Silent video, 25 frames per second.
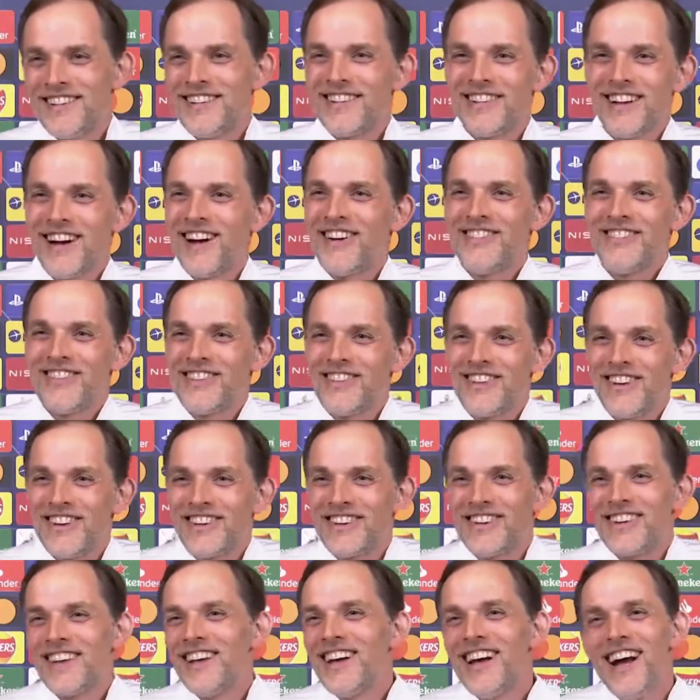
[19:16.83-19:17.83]
No, I will
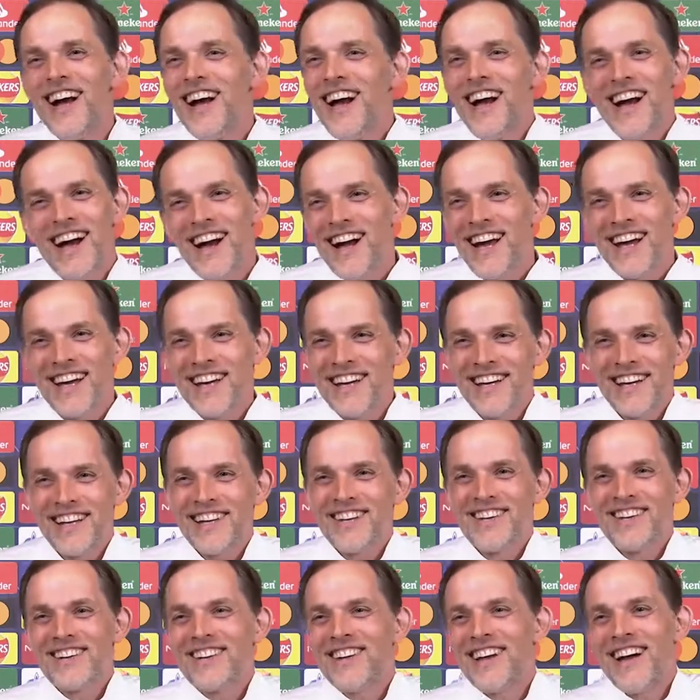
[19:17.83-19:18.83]
not. I
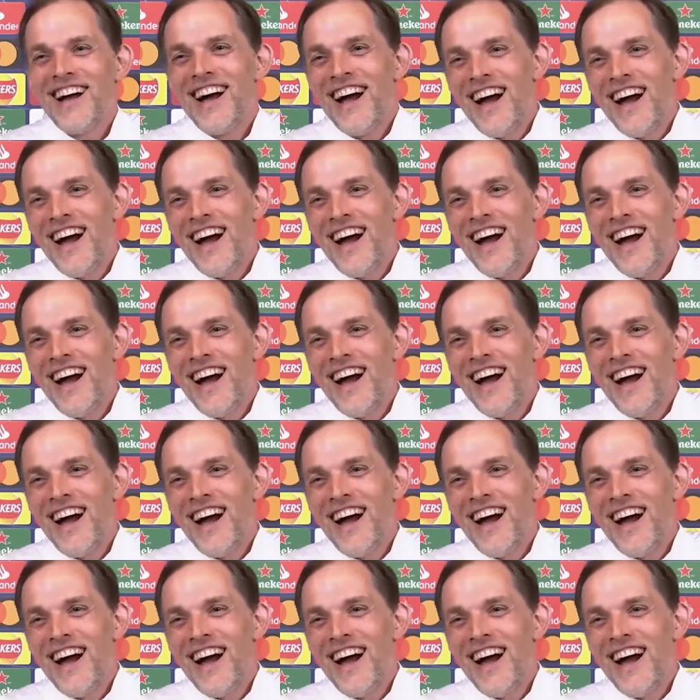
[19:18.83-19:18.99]
cannot.